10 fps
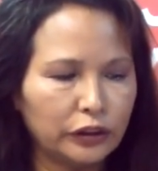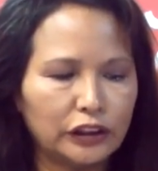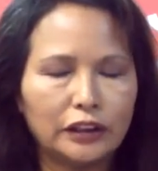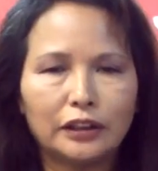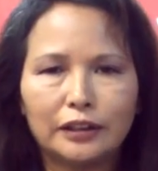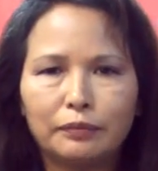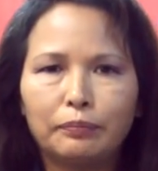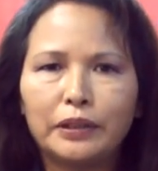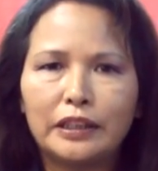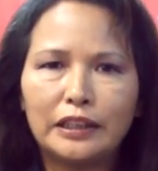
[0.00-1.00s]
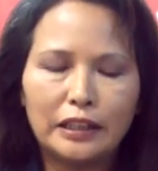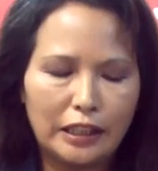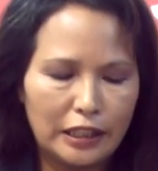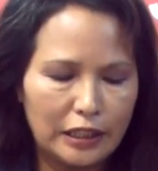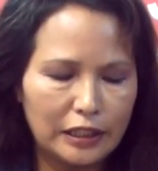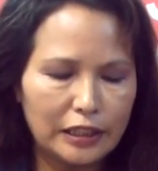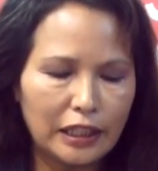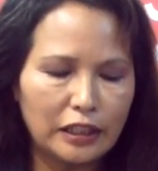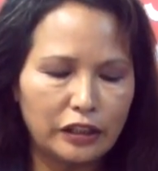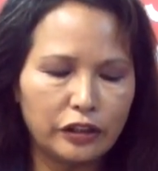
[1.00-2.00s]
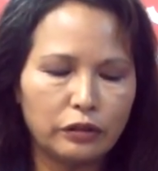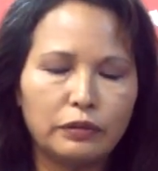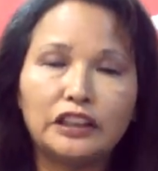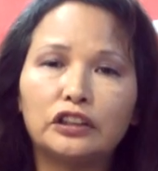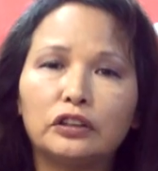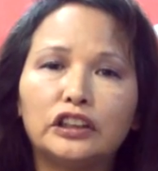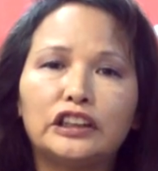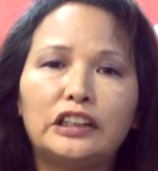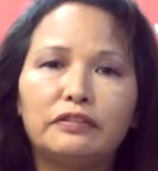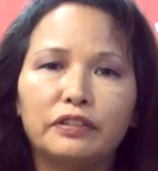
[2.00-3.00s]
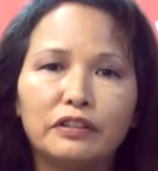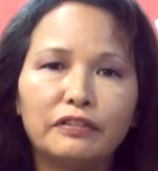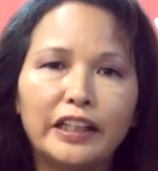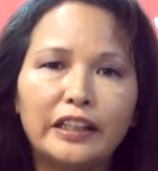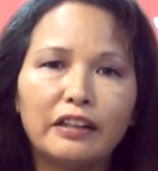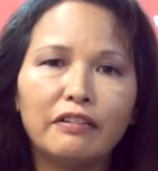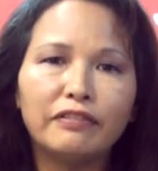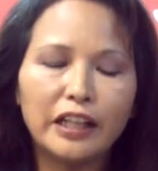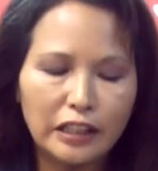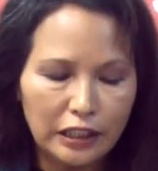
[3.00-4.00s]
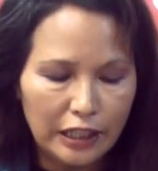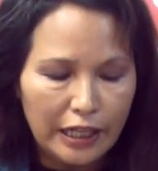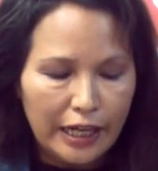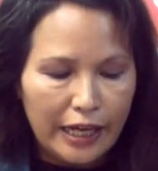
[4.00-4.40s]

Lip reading: She's been a 10-year regional chief of AFN